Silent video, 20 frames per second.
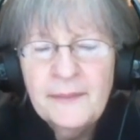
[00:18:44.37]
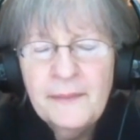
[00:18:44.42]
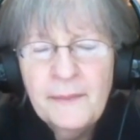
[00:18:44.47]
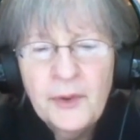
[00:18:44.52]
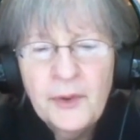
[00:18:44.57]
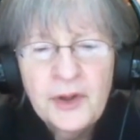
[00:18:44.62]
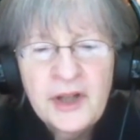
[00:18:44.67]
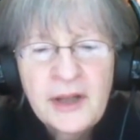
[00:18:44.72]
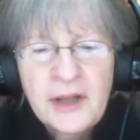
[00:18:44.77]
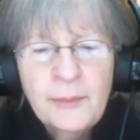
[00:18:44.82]

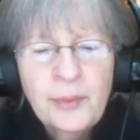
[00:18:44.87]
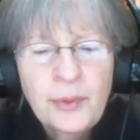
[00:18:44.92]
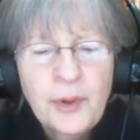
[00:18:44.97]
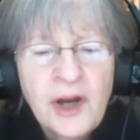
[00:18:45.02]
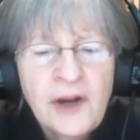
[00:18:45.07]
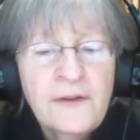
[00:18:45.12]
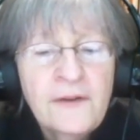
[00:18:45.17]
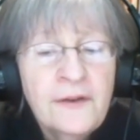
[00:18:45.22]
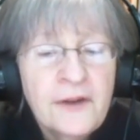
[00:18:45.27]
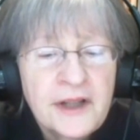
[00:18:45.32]
Morning
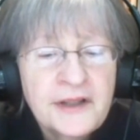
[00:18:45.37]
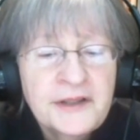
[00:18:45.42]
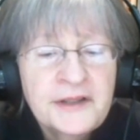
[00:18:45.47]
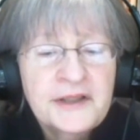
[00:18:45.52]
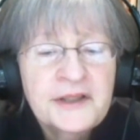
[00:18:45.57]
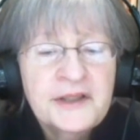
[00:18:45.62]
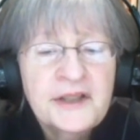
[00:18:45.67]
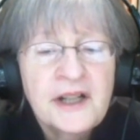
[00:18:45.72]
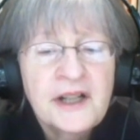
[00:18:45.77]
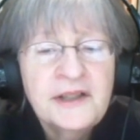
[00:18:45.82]
prayer for us
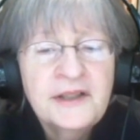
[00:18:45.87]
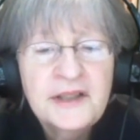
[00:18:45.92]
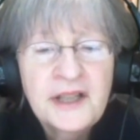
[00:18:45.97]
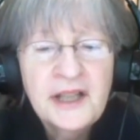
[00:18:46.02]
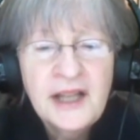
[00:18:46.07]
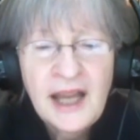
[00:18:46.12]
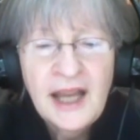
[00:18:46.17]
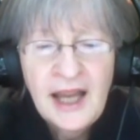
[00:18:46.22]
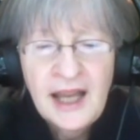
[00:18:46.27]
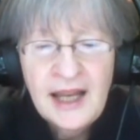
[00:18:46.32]
starts
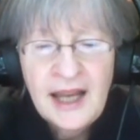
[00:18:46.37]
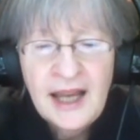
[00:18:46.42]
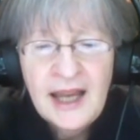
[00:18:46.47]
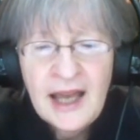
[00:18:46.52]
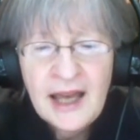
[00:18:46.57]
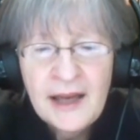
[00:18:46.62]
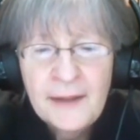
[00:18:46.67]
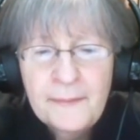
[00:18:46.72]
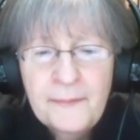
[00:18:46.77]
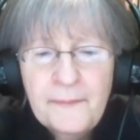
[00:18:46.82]
at 8
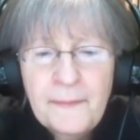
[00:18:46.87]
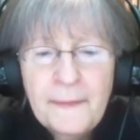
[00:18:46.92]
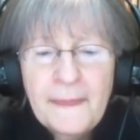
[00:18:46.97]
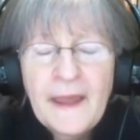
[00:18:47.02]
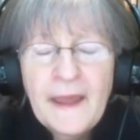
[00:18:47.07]
a.m.